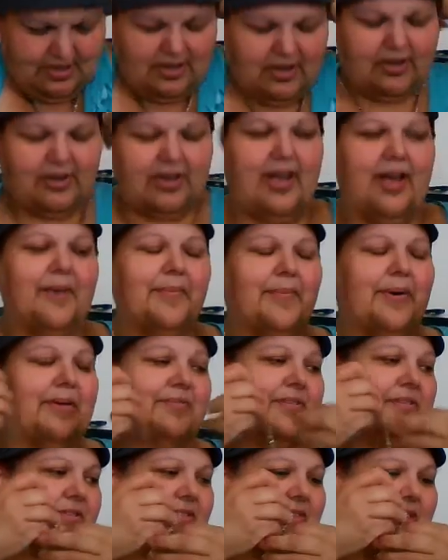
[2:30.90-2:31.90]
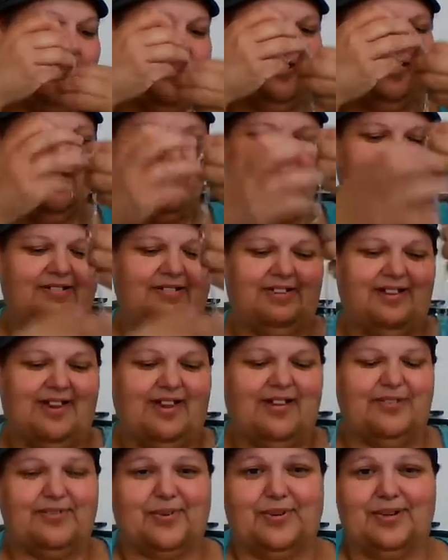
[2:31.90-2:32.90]
Okay, I'm going to have to do that later and
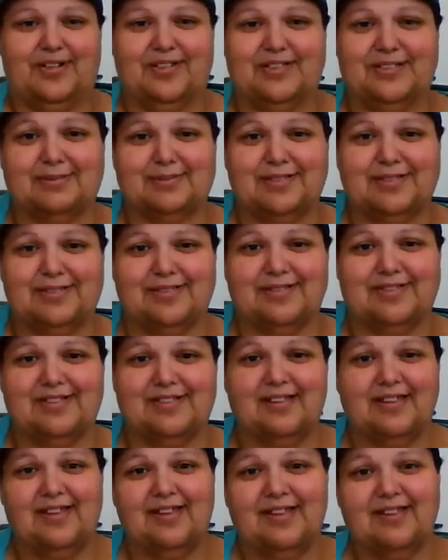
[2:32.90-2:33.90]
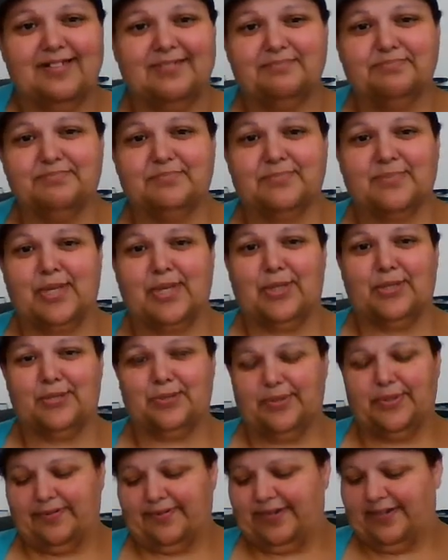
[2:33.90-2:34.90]
have Chris, because I can't do
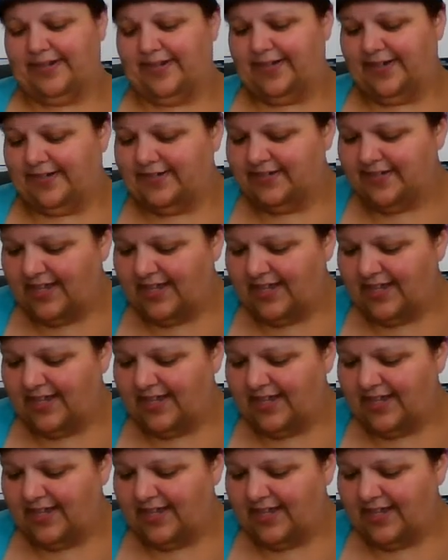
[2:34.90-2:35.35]
it right now.